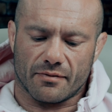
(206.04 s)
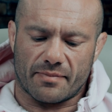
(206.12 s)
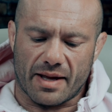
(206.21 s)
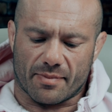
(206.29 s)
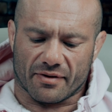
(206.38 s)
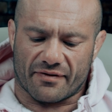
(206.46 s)

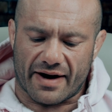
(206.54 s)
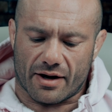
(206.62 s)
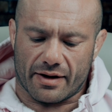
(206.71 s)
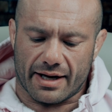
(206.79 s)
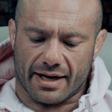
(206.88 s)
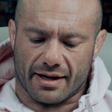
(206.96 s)
People
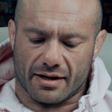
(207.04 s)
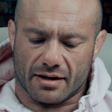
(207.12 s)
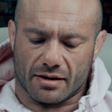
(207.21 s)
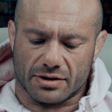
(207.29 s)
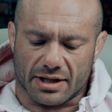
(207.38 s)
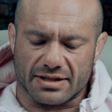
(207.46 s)
vary in
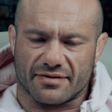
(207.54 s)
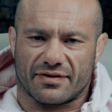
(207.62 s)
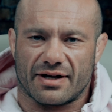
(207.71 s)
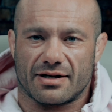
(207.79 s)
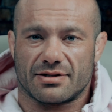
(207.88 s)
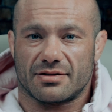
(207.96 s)
tons of
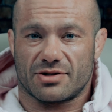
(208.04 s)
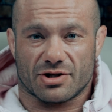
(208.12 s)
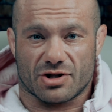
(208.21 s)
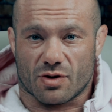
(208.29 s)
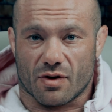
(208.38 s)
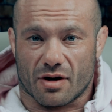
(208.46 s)
things.
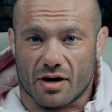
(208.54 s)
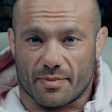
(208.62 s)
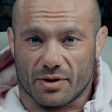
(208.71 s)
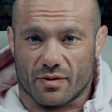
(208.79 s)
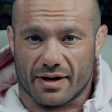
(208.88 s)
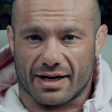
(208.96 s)
Just a
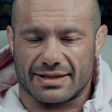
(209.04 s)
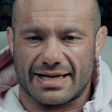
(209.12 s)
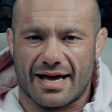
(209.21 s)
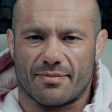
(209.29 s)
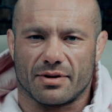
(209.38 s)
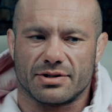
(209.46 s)
couple quick
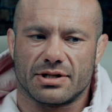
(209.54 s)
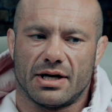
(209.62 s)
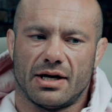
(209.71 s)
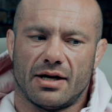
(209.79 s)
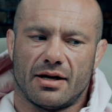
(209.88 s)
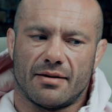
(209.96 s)
examples.
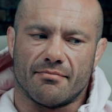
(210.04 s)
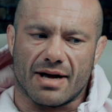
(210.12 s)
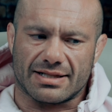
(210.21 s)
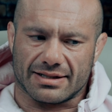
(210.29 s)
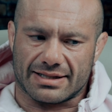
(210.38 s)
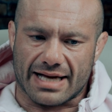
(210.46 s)

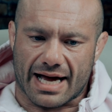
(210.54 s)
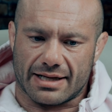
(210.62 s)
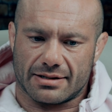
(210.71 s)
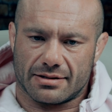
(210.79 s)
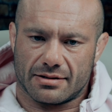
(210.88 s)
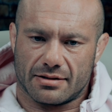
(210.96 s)
Muscle
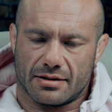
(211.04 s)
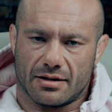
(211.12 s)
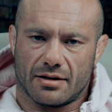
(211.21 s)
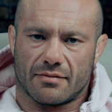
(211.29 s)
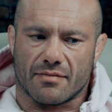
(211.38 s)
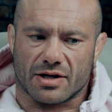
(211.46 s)
size,
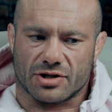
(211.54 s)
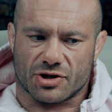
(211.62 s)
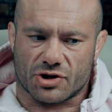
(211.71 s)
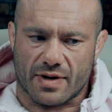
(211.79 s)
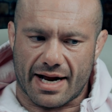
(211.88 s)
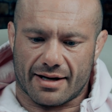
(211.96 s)
muscle
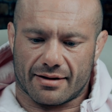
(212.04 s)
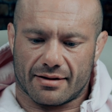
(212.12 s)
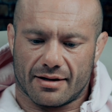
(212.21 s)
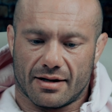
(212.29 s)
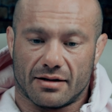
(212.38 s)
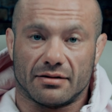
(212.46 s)
strength,
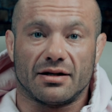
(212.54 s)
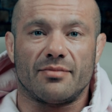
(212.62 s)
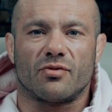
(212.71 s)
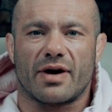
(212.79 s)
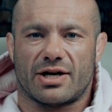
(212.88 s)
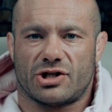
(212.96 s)

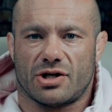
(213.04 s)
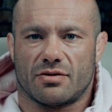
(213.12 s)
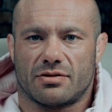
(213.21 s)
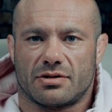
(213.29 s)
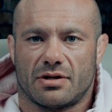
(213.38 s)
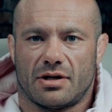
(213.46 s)
limb
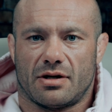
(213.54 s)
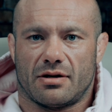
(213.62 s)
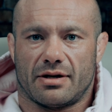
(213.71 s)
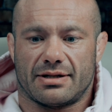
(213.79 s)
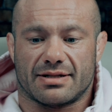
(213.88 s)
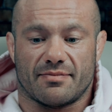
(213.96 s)
ratios.
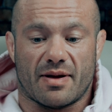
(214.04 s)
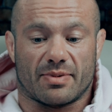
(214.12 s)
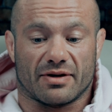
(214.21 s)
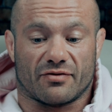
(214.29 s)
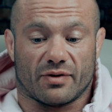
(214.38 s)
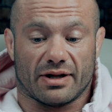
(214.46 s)
Right? Some people
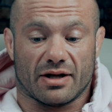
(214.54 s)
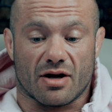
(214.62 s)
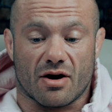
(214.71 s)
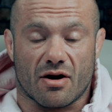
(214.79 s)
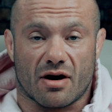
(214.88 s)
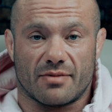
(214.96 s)
have really
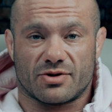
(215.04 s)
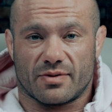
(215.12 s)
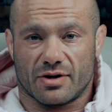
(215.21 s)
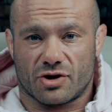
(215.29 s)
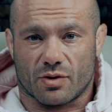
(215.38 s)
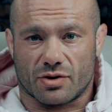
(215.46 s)
long arms and
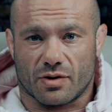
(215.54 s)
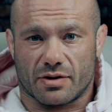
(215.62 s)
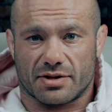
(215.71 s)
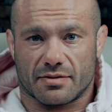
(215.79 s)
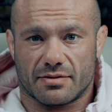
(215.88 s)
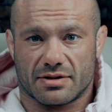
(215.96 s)
really short
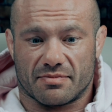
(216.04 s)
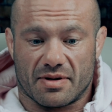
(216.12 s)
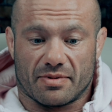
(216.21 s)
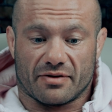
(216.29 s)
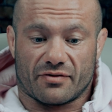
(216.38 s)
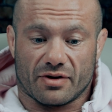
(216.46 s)
torsos. Some
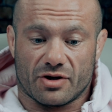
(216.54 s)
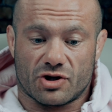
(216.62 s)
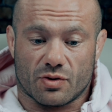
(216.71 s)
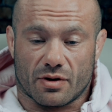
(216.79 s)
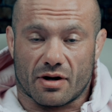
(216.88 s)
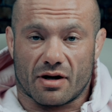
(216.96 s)
people have really
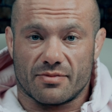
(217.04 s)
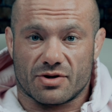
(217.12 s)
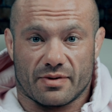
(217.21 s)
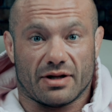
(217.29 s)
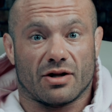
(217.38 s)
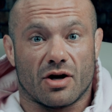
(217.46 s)
short arms
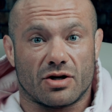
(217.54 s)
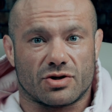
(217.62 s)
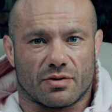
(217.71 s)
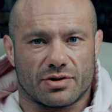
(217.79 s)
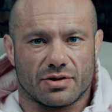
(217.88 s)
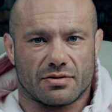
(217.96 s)
and really long
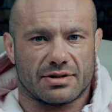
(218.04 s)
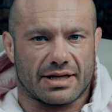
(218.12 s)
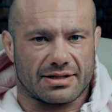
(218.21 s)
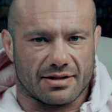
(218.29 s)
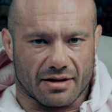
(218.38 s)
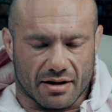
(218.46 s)
torsos.
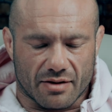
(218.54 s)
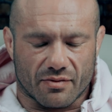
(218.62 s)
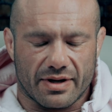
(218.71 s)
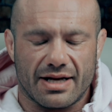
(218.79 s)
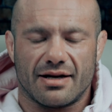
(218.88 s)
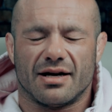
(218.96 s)
That's going
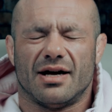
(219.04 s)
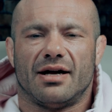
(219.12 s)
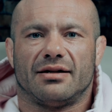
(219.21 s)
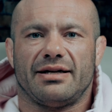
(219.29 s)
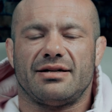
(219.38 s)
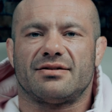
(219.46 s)
to
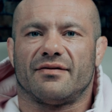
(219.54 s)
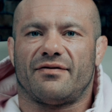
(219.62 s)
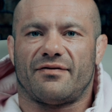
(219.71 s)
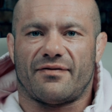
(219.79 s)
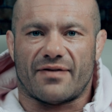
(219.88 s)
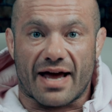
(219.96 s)
lead to
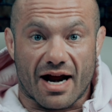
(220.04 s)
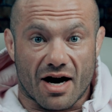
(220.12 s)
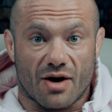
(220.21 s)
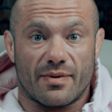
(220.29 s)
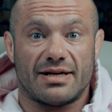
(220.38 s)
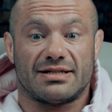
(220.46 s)

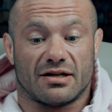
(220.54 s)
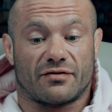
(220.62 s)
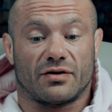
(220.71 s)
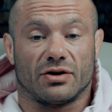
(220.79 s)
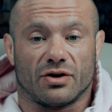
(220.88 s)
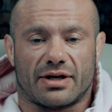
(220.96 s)
very
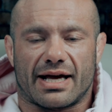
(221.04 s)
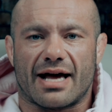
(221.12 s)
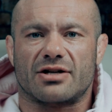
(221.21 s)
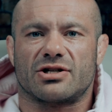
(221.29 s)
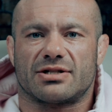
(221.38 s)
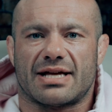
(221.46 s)
different looking
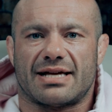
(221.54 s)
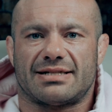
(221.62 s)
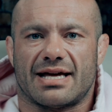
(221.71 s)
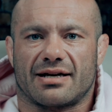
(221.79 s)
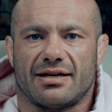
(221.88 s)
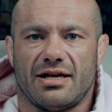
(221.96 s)
exercise
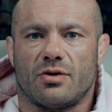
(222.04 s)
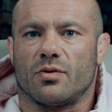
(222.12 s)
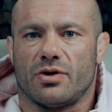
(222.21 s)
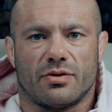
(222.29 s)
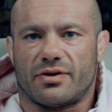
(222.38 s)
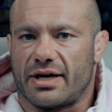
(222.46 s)
technique
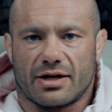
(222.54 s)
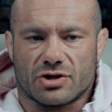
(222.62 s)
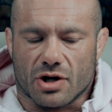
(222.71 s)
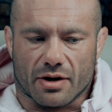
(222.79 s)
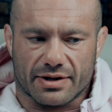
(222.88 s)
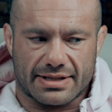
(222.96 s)
where you think it's
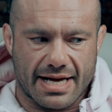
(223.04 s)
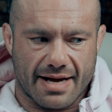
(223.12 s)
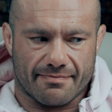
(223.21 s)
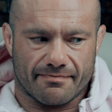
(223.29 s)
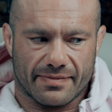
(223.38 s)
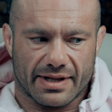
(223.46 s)
all the
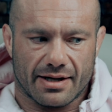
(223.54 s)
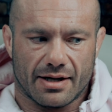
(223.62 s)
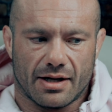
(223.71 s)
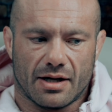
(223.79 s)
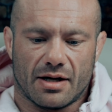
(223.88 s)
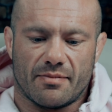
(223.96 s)
same.
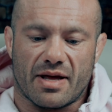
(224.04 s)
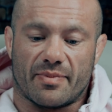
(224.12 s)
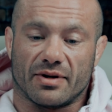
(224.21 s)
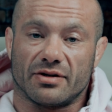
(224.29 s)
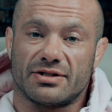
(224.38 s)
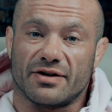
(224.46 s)

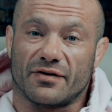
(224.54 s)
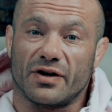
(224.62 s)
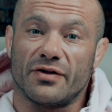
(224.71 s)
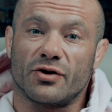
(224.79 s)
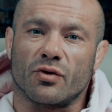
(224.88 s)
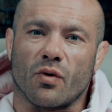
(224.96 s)
People differ
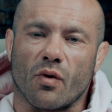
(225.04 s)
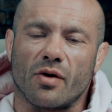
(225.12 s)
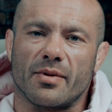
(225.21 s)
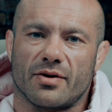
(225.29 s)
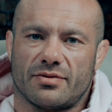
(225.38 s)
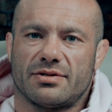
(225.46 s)
in their
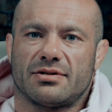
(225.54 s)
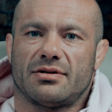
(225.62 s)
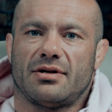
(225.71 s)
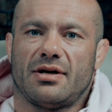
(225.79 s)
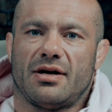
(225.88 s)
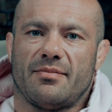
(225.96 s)
hormones.
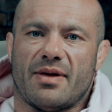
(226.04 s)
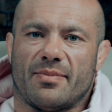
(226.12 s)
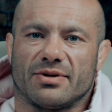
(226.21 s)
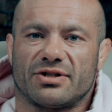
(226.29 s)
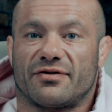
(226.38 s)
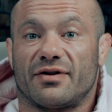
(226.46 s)

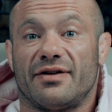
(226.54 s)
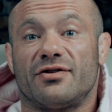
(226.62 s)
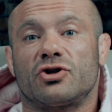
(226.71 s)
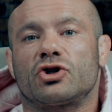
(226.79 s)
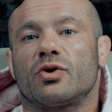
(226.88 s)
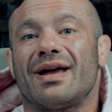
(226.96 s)
People differ in
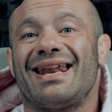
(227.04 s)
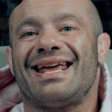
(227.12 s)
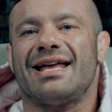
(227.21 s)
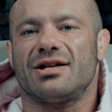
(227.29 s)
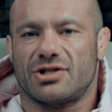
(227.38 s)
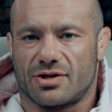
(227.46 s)
their training
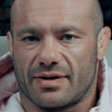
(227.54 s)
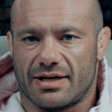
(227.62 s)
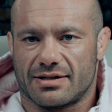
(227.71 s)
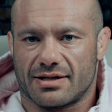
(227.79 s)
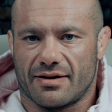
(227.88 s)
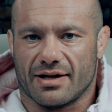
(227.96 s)

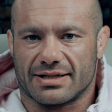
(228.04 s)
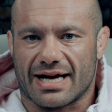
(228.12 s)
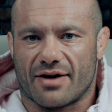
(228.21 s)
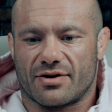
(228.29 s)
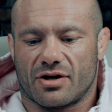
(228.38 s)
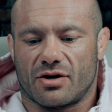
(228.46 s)
histories and thus
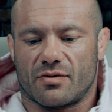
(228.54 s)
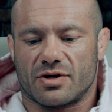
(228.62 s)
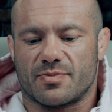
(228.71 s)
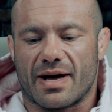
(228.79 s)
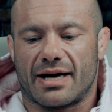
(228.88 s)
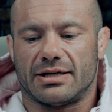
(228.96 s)
how they're going to
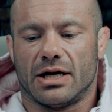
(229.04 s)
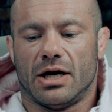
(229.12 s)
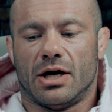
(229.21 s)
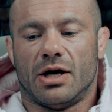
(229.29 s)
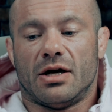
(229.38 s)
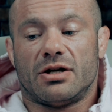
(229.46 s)
respond
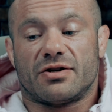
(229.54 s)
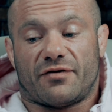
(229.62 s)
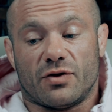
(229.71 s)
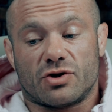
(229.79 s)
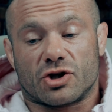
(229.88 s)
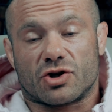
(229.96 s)
to
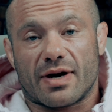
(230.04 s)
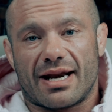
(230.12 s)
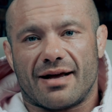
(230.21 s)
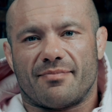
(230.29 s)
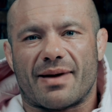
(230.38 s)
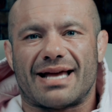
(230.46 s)
future
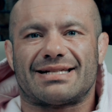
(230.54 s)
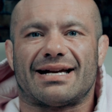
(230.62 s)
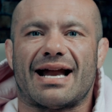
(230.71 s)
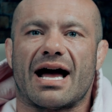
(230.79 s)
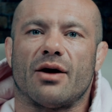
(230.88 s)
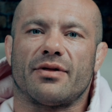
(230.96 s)
training based
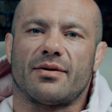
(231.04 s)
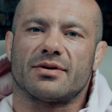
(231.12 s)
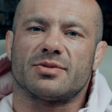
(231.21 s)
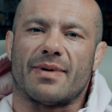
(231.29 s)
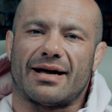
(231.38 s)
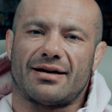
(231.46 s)
on how they
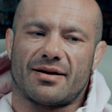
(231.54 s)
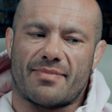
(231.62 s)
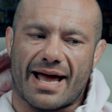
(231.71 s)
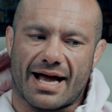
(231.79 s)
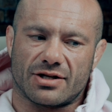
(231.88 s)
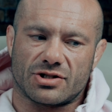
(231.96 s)
responded to
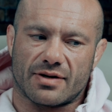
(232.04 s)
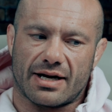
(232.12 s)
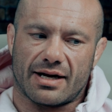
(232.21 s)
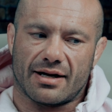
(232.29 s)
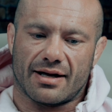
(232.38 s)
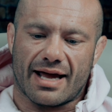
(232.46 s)
past
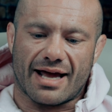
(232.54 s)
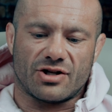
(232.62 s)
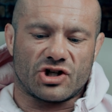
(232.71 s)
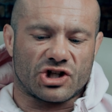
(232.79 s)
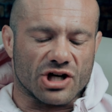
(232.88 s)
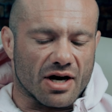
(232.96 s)
training. And
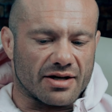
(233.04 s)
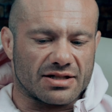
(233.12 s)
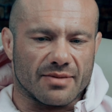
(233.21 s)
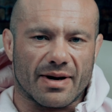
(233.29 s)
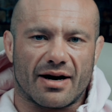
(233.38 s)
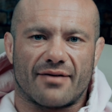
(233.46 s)
just
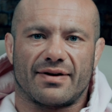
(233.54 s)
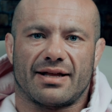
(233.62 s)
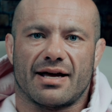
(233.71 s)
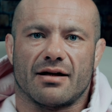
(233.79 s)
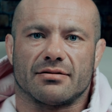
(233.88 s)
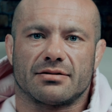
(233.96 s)
about
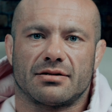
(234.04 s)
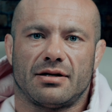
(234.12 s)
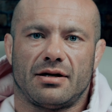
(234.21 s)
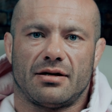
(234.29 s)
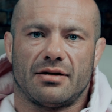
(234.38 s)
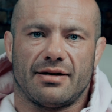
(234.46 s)
everything else,
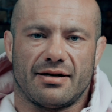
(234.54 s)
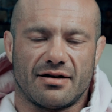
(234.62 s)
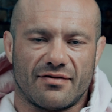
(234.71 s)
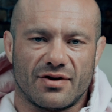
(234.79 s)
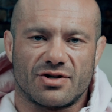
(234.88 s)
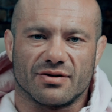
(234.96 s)

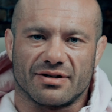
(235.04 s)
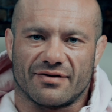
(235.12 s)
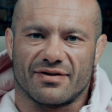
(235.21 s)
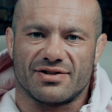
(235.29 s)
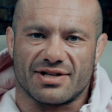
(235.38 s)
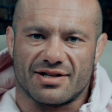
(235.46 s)
individual
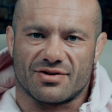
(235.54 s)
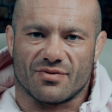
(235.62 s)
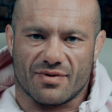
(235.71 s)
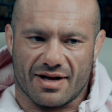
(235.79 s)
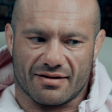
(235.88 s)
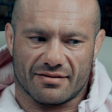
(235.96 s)
difference is
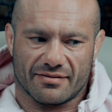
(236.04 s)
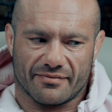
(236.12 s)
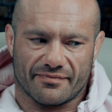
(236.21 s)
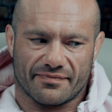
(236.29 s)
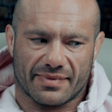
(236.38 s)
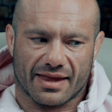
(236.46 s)
real.
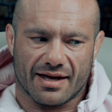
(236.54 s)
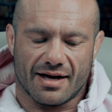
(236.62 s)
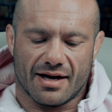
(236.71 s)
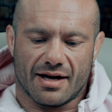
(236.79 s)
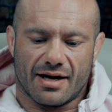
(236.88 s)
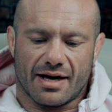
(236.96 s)

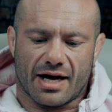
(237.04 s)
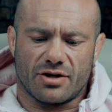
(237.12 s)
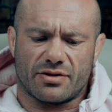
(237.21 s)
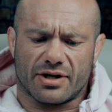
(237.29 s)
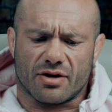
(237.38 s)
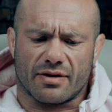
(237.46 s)
And
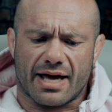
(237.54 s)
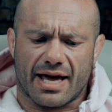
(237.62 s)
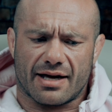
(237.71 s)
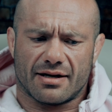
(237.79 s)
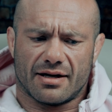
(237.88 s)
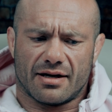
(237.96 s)
you think,
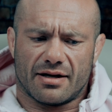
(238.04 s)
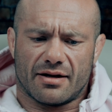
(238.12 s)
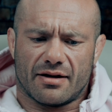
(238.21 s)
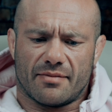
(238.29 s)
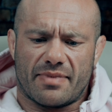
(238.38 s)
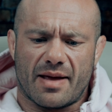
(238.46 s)
okay,
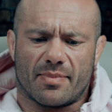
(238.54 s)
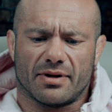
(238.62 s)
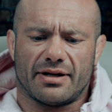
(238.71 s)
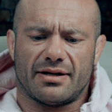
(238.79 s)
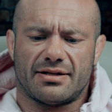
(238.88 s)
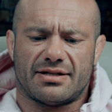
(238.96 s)

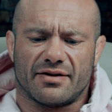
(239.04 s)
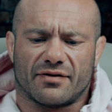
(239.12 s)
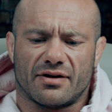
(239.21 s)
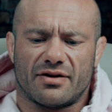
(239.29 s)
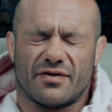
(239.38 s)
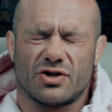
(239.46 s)
people
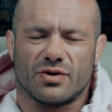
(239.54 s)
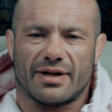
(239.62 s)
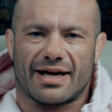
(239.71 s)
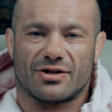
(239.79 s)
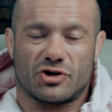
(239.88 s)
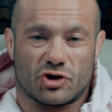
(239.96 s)
differ
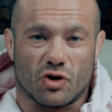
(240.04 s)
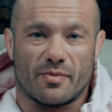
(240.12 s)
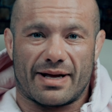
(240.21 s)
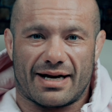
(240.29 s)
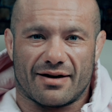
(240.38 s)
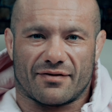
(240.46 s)
individually on so
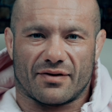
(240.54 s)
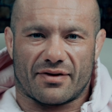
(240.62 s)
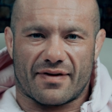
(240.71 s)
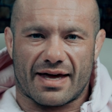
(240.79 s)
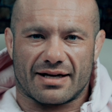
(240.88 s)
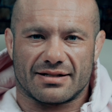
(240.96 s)
many different
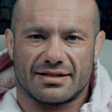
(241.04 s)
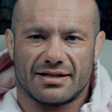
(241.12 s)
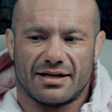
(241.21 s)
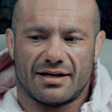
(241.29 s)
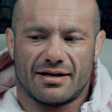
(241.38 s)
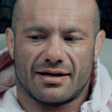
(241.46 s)
things.
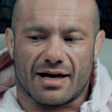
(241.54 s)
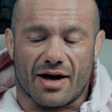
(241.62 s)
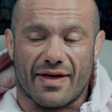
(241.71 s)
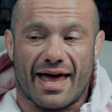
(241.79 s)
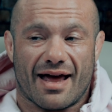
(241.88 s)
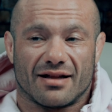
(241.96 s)
How
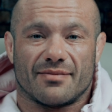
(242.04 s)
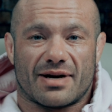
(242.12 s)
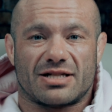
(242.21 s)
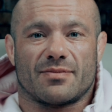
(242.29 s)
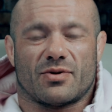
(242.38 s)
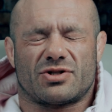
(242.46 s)
the hell am I
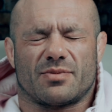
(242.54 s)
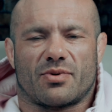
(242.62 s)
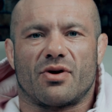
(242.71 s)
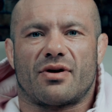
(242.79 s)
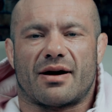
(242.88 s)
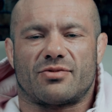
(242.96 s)
supposed to
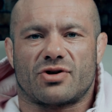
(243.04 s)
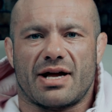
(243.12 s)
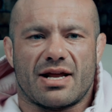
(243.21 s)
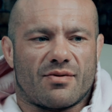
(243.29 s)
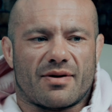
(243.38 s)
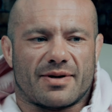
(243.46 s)
program
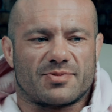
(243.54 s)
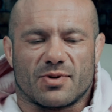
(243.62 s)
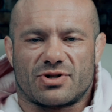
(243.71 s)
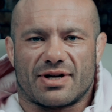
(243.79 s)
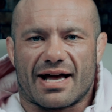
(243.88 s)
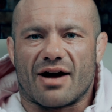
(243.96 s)
training? What am I
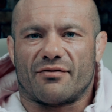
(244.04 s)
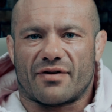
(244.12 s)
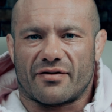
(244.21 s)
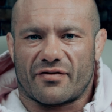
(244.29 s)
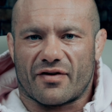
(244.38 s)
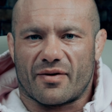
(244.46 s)
supposed to account for
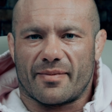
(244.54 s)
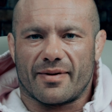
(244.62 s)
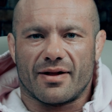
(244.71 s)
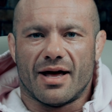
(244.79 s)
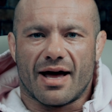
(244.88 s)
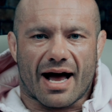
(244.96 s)
every
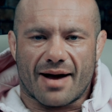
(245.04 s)
variable?